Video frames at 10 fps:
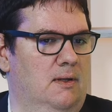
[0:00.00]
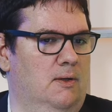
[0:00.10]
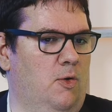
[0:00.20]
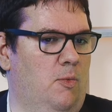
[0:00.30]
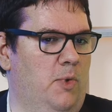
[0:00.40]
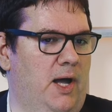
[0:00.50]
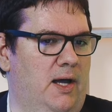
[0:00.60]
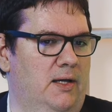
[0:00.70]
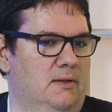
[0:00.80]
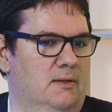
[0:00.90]

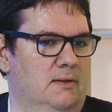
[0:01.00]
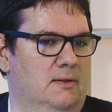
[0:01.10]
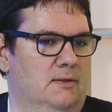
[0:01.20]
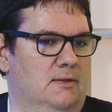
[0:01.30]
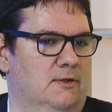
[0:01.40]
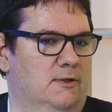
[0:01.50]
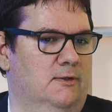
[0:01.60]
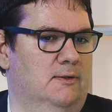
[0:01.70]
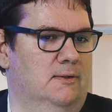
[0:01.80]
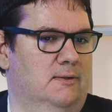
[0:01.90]
combine
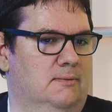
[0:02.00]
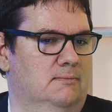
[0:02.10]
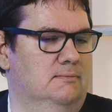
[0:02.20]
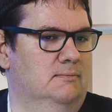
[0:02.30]
the